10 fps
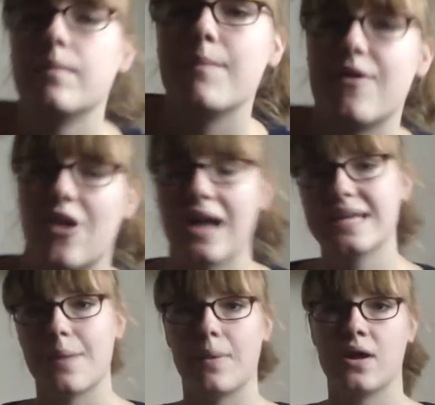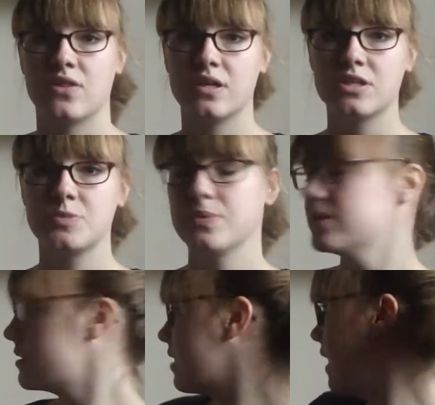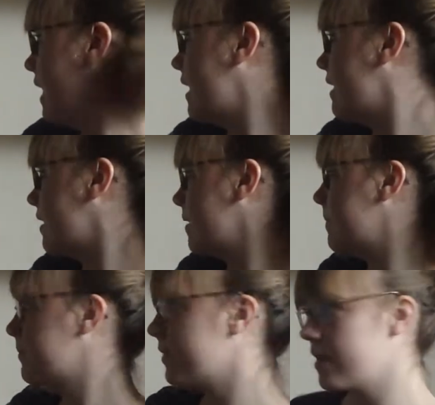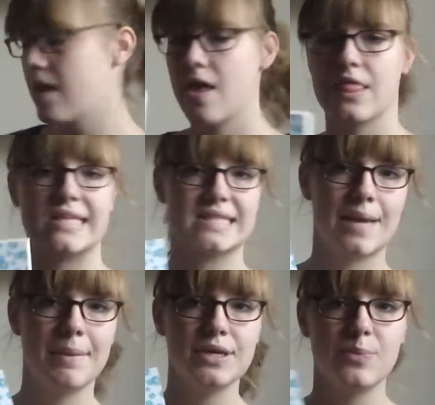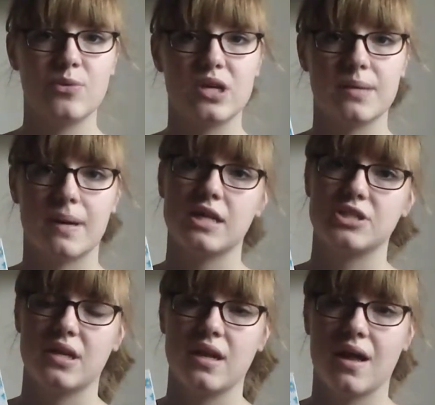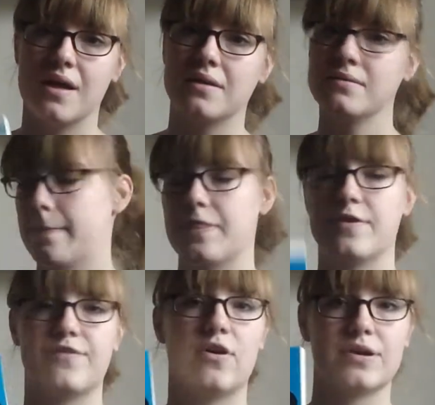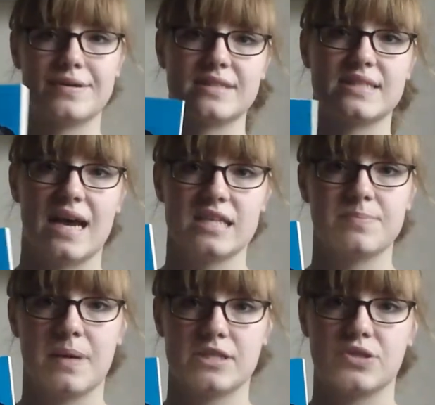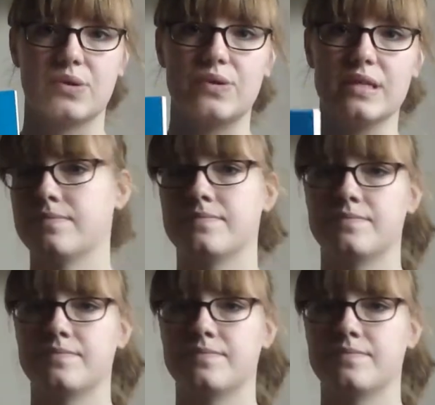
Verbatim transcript: On my right are my other English books, like The Sunlight and Pretty by Jenny Han, The Four North Stars by John Green,